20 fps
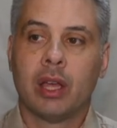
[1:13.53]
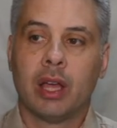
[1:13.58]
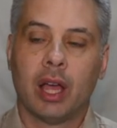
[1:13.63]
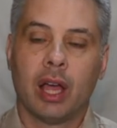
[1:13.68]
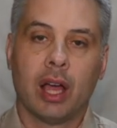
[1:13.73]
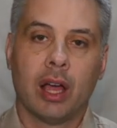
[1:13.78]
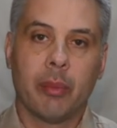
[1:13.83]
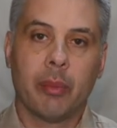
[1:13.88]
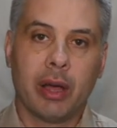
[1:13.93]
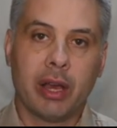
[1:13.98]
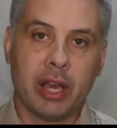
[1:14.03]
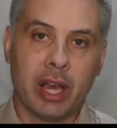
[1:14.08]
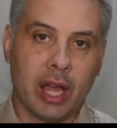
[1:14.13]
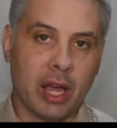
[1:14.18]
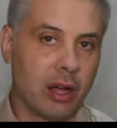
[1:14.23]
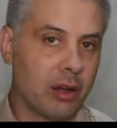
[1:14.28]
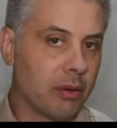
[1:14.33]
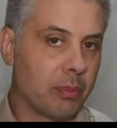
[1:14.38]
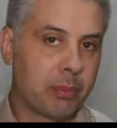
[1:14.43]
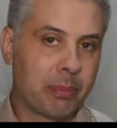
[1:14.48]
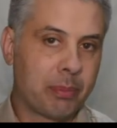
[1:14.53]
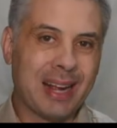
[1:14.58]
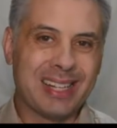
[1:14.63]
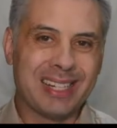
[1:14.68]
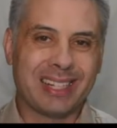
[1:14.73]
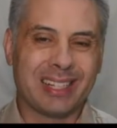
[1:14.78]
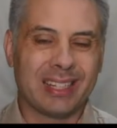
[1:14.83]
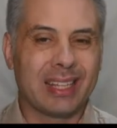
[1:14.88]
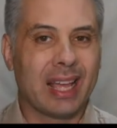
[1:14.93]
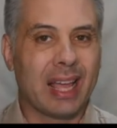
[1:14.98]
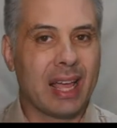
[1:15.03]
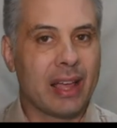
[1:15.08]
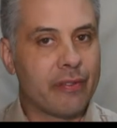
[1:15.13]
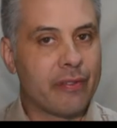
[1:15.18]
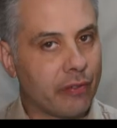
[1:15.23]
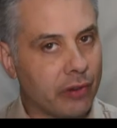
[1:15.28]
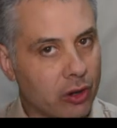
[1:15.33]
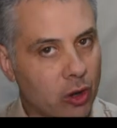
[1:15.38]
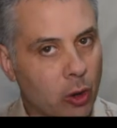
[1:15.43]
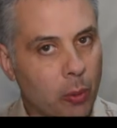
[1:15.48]
And now practically
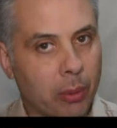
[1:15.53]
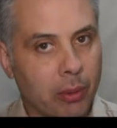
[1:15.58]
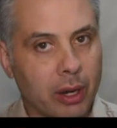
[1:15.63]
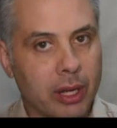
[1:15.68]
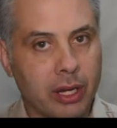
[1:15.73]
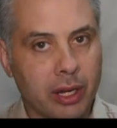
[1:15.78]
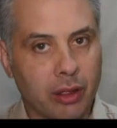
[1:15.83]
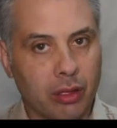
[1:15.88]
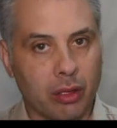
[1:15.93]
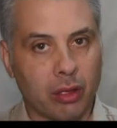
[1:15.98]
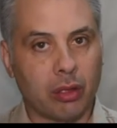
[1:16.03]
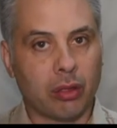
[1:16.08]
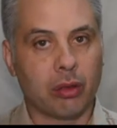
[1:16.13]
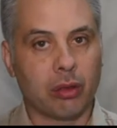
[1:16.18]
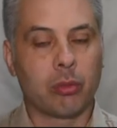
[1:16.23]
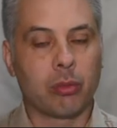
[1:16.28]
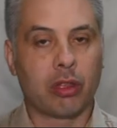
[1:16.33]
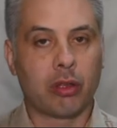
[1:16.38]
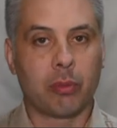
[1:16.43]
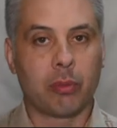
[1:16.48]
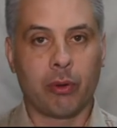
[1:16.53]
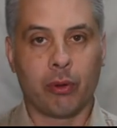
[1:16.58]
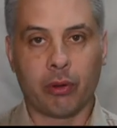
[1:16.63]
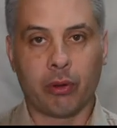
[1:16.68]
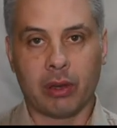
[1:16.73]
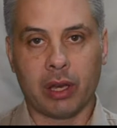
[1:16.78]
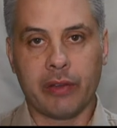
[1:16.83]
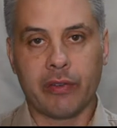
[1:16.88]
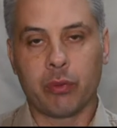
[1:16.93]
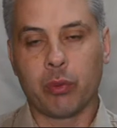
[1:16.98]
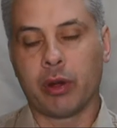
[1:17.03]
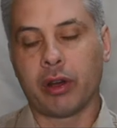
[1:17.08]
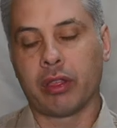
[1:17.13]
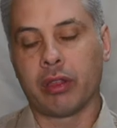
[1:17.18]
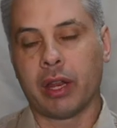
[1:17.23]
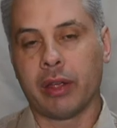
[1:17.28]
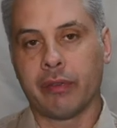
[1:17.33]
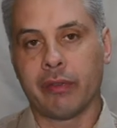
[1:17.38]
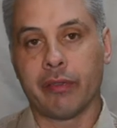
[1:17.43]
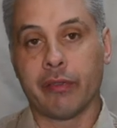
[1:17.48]
every operating system supports it, even ones that
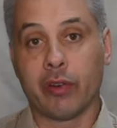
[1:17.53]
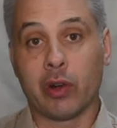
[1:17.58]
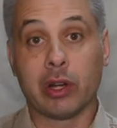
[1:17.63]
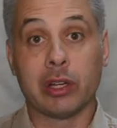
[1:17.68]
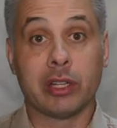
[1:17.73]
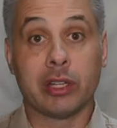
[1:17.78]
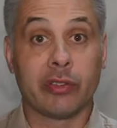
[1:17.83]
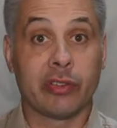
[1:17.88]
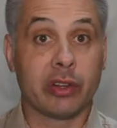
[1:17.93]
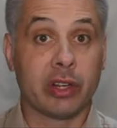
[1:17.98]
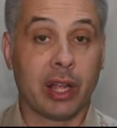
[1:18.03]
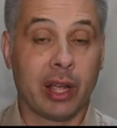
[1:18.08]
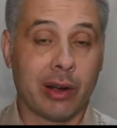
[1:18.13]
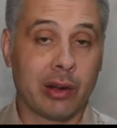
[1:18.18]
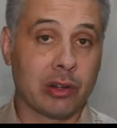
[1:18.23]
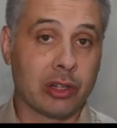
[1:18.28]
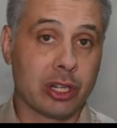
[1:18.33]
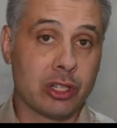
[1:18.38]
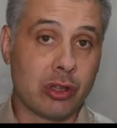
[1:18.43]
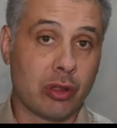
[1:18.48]
have a very different heritage.